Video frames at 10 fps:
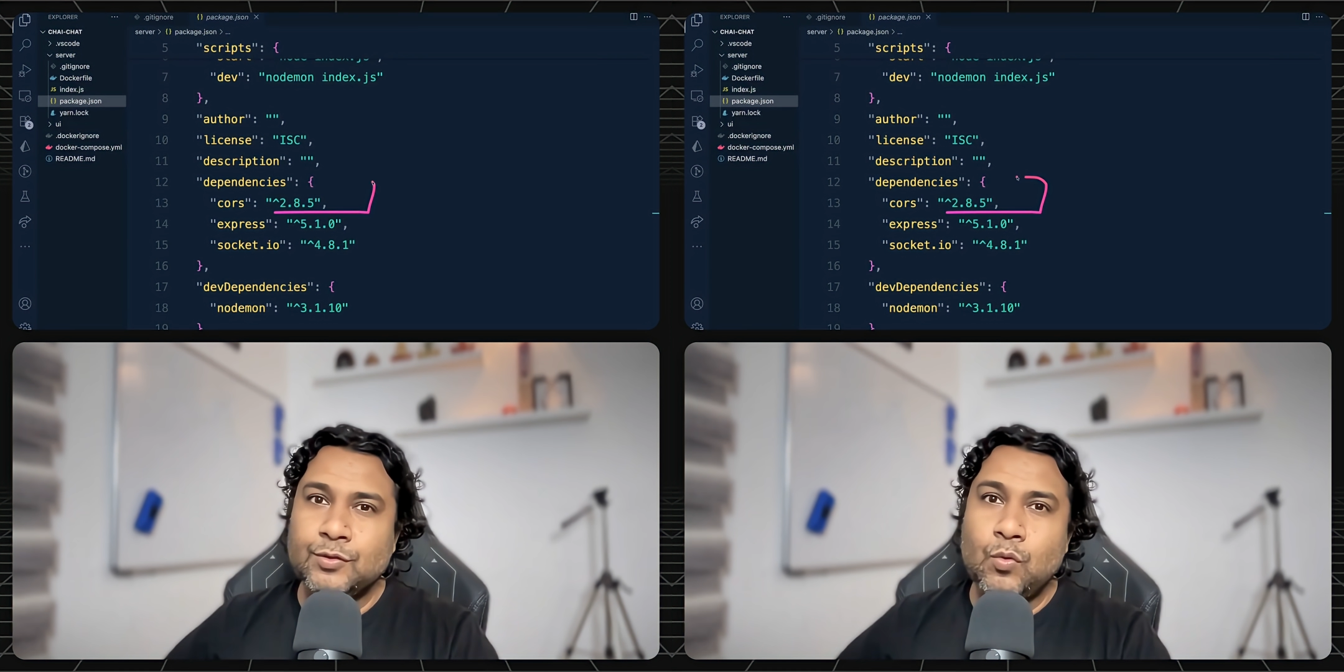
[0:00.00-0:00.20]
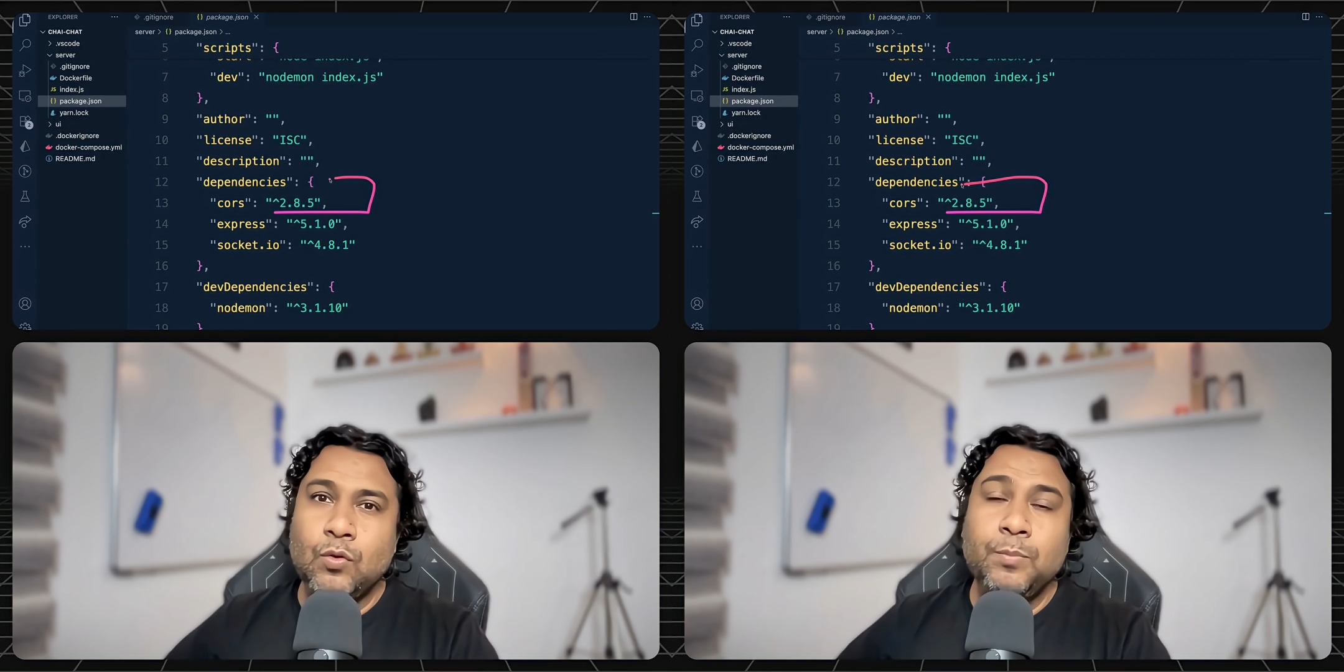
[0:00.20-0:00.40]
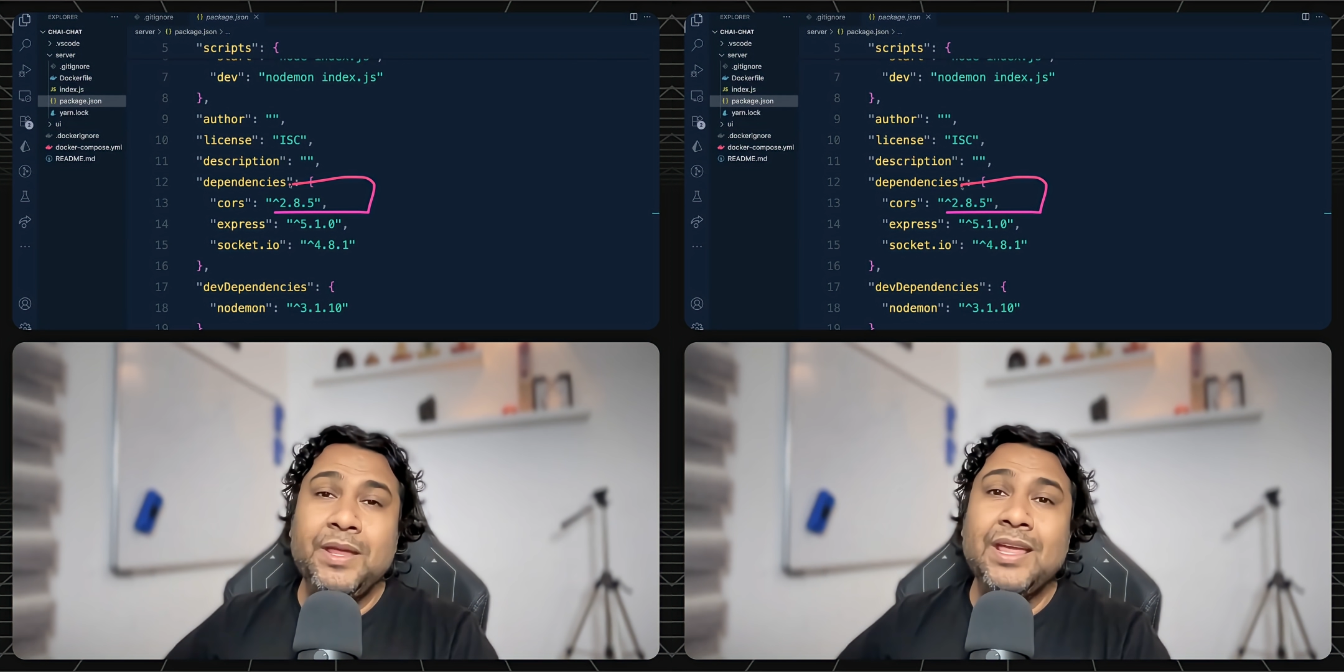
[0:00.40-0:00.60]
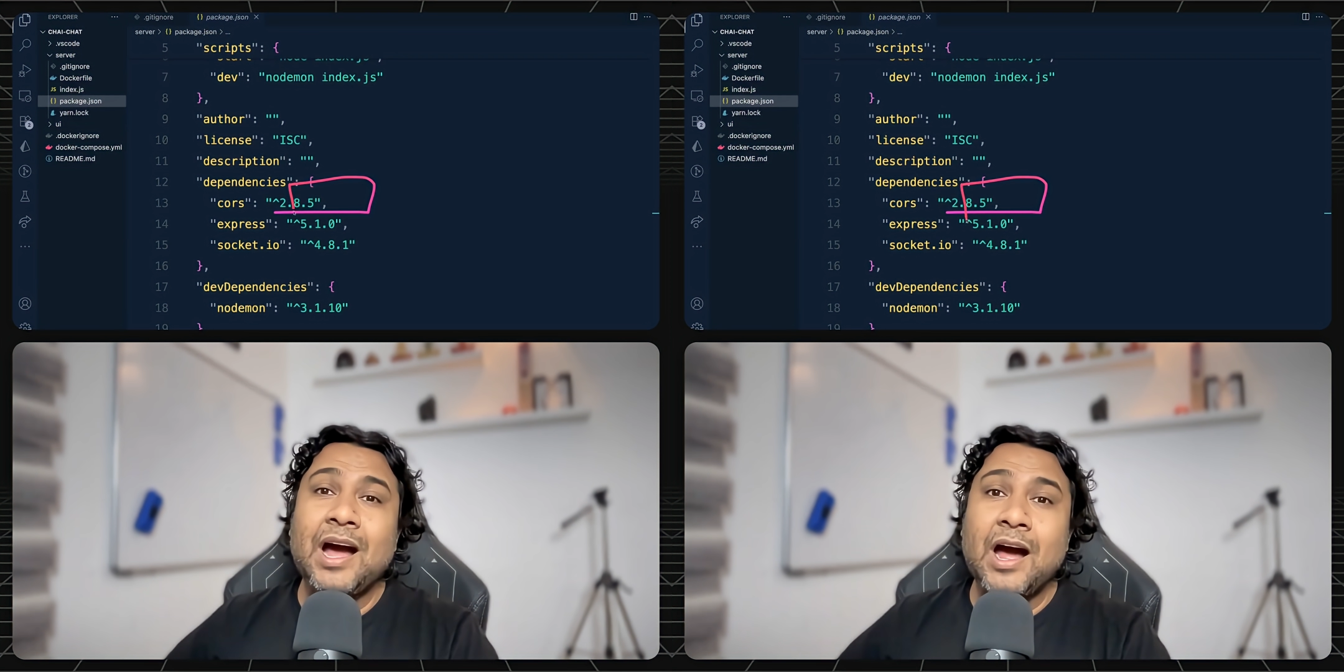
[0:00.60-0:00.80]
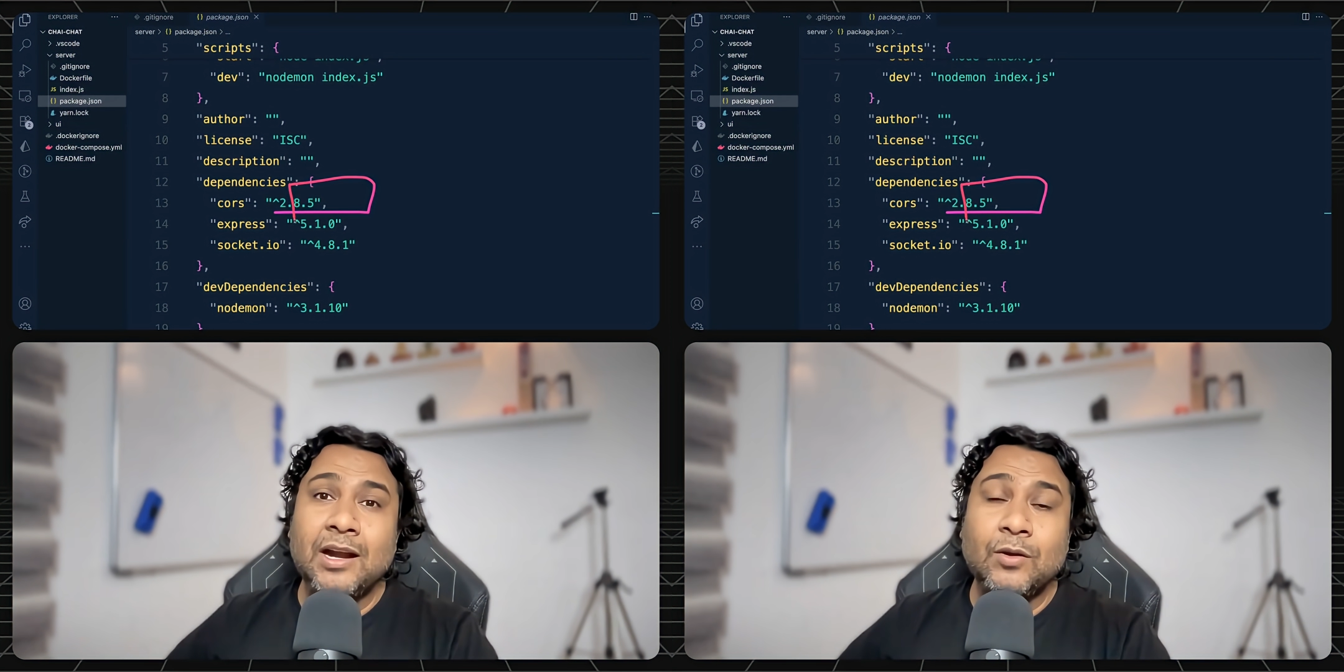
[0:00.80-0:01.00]
won't be
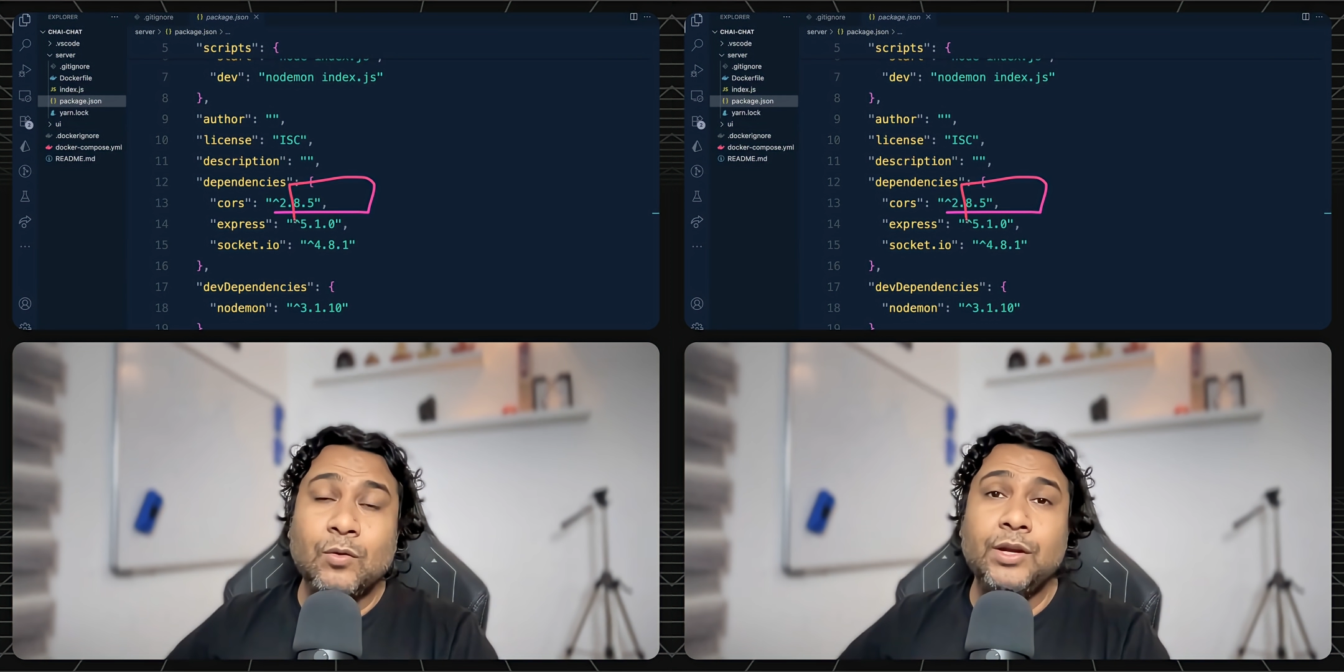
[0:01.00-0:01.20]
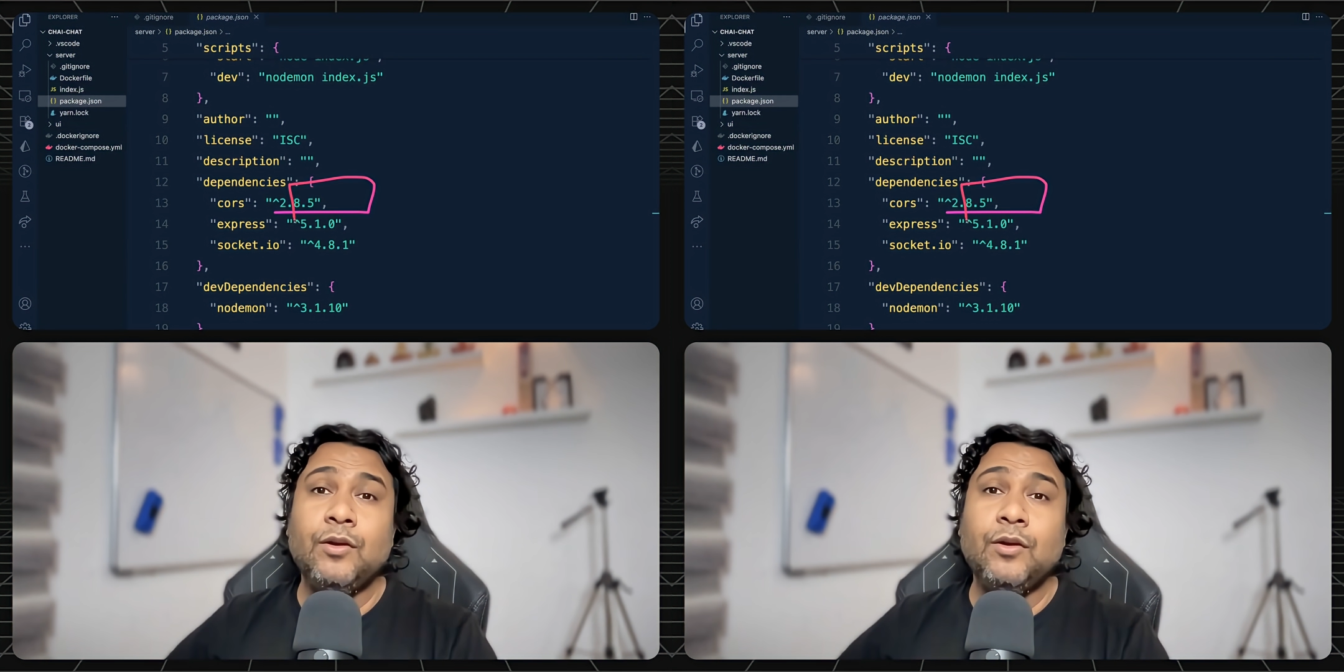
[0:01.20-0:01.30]
hard-coded